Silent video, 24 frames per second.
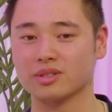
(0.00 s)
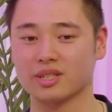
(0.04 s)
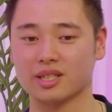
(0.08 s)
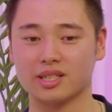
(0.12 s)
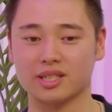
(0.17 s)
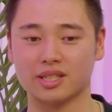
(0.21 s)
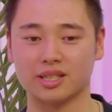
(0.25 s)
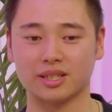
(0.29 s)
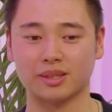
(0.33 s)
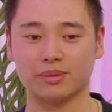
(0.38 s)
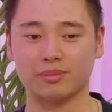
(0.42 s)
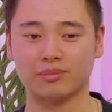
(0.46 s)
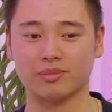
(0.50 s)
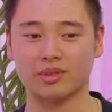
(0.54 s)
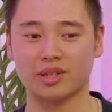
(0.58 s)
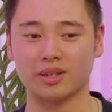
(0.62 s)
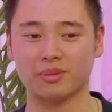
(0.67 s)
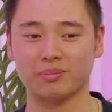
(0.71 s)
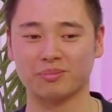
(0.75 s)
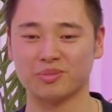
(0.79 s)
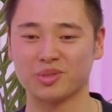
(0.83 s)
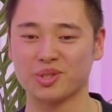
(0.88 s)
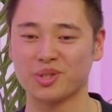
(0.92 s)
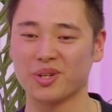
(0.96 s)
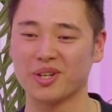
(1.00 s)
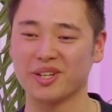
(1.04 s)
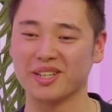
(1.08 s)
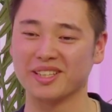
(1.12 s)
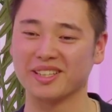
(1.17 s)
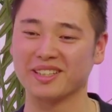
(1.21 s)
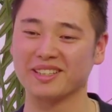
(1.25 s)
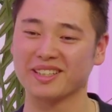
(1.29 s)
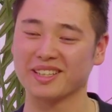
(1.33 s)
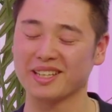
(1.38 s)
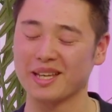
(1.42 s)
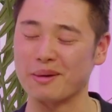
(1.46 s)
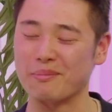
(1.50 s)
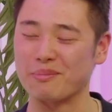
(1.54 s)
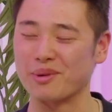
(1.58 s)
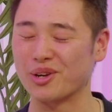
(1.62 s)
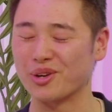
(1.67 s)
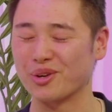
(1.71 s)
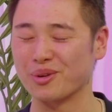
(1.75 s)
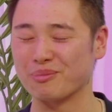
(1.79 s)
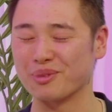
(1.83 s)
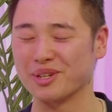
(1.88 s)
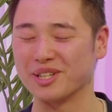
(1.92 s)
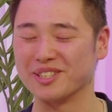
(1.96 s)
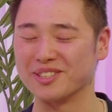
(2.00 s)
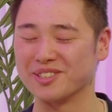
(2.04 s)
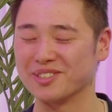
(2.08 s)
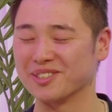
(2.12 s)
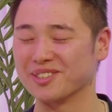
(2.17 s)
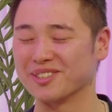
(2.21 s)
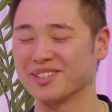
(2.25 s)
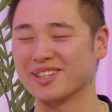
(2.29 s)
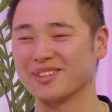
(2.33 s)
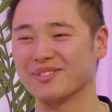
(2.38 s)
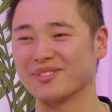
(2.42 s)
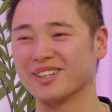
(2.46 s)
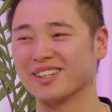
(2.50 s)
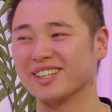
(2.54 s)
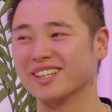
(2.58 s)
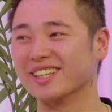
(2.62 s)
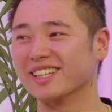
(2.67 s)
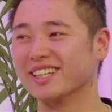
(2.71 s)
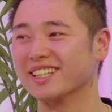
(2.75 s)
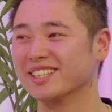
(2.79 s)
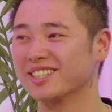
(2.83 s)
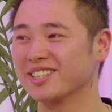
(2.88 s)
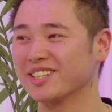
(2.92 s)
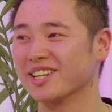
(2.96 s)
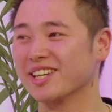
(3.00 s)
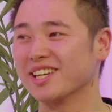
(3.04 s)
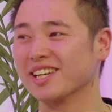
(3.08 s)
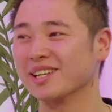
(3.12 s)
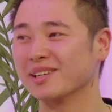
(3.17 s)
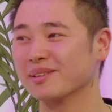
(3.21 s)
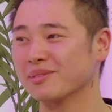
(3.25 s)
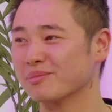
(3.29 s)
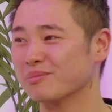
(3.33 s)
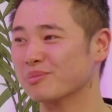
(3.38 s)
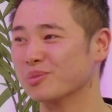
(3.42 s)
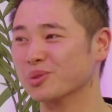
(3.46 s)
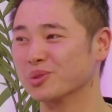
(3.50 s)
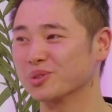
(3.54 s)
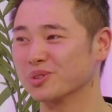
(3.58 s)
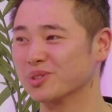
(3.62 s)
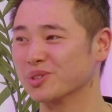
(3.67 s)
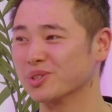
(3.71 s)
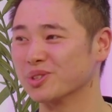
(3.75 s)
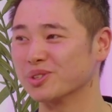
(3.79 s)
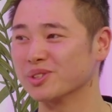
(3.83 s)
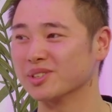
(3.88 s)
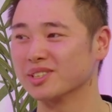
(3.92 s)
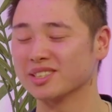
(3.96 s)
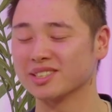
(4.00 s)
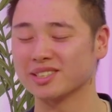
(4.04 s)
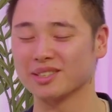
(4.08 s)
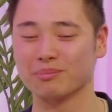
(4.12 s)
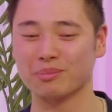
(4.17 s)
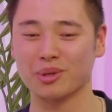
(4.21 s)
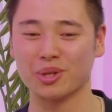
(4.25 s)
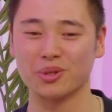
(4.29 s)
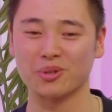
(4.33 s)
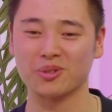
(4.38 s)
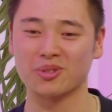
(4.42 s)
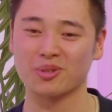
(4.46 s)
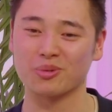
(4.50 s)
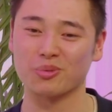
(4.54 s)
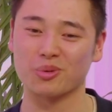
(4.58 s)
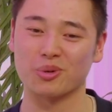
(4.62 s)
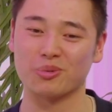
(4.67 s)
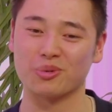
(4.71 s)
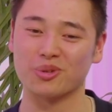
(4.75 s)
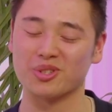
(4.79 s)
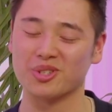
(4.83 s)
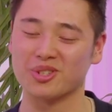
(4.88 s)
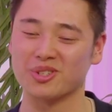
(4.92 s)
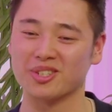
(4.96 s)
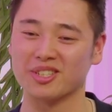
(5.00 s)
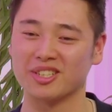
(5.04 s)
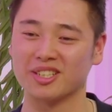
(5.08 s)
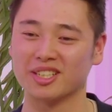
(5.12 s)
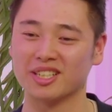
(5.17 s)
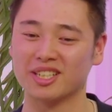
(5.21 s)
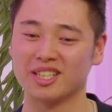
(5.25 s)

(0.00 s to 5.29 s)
I'm trying to get better at my Instagram and like share more stories and posts of what we're doing.